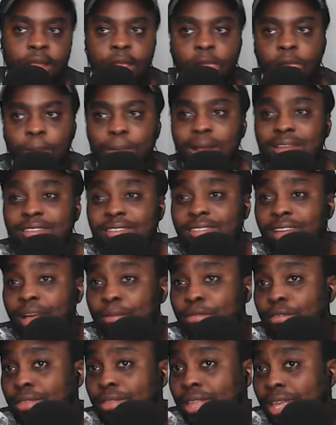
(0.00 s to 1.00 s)
But in terms
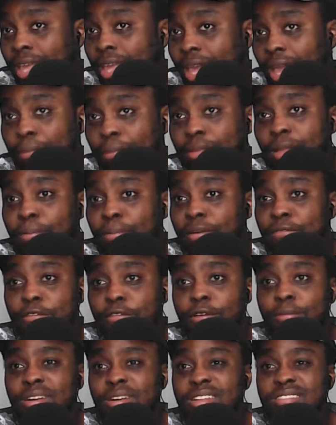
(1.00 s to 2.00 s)
of the game, the
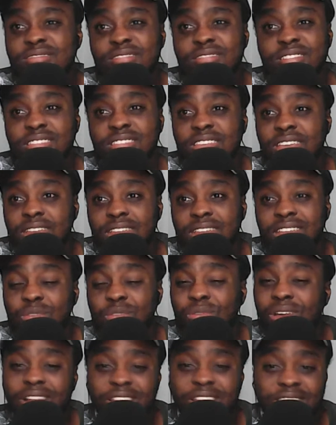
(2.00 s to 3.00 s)
performance, I think he did
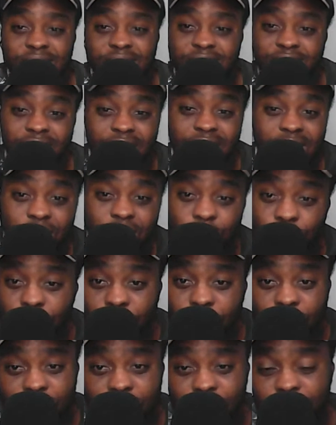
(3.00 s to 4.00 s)
well. He just signed a new
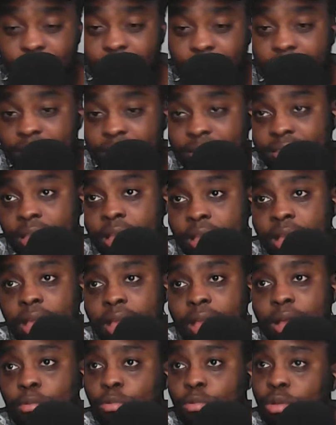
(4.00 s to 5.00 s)
contract with us.
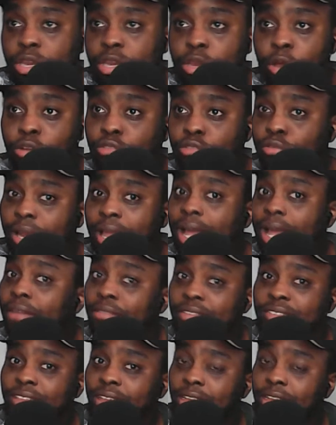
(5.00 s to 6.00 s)
We don't really have a
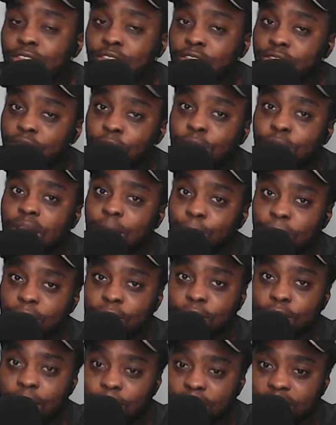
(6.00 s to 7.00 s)
second choice goalkeeper if
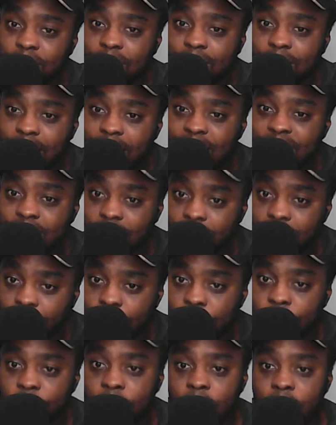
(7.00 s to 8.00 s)
Ramsdale does
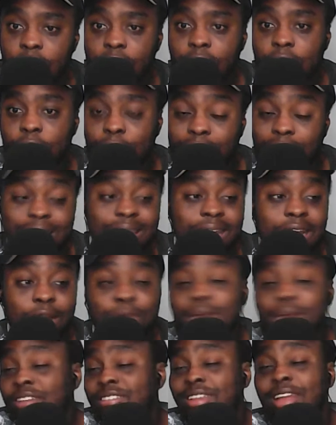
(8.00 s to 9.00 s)
leave. Right now, we
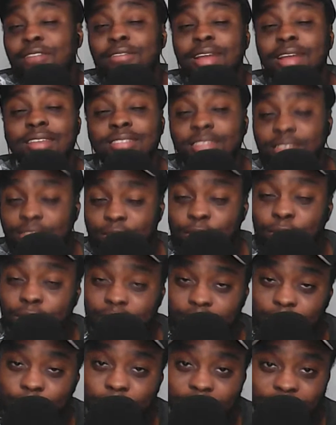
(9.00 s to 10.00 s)
actually have like 6
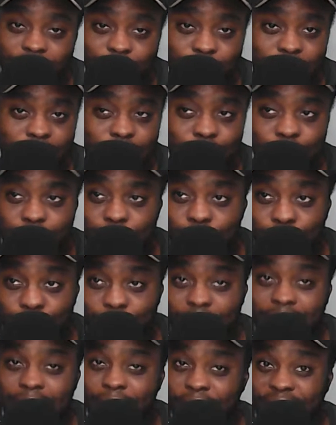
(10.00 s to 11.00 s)
goalkeepers, but we don't
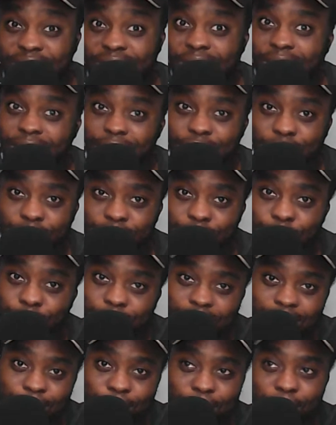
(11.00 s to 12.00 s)
really have a second choice
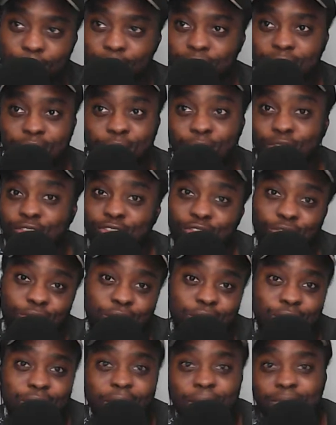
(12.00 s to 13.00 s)
goalkeeper because we're not sure.
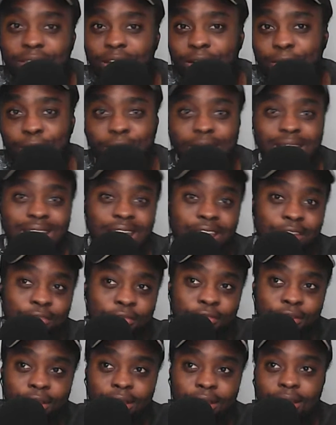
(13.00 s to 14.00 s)
Ramsdale could leave.
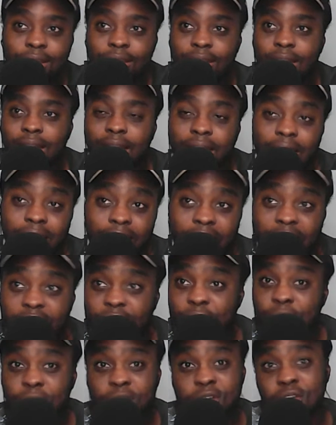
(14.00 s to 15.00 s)
HEIN
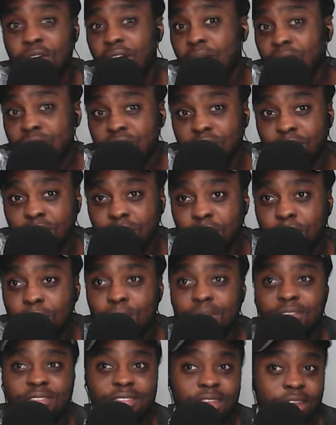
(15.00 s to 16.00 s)
could go out on loan.
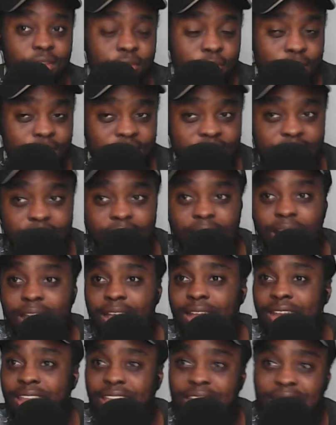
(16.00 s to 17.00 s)
Setford is there.
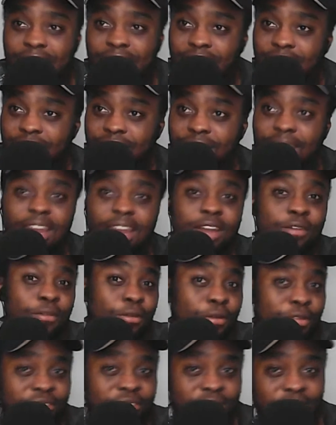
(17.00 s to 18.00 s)
Nigard is there.
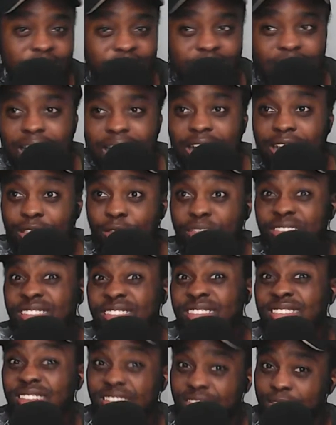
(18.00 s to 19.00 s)
Rogers is there. Like, those are
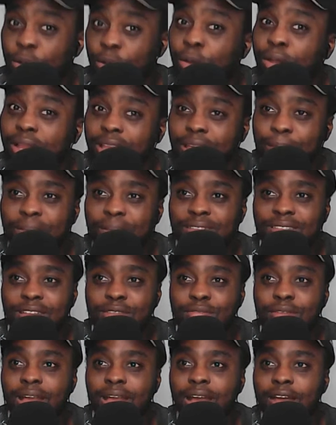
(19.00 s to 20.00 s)
6 goalkeepers that
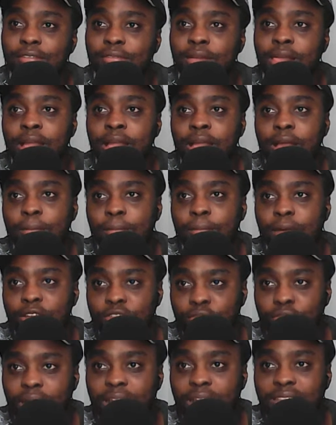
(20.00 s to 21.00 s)
we have. But
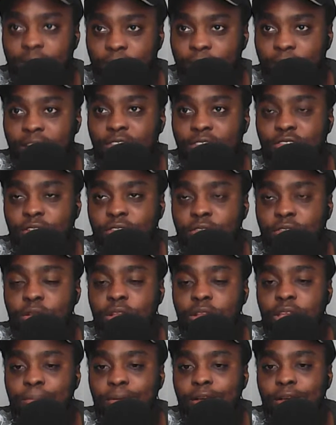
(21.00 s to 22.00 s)
Trey is the first choice
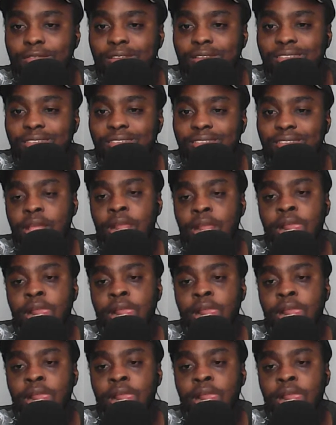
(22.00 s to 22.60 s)
goalkeeper, obviously.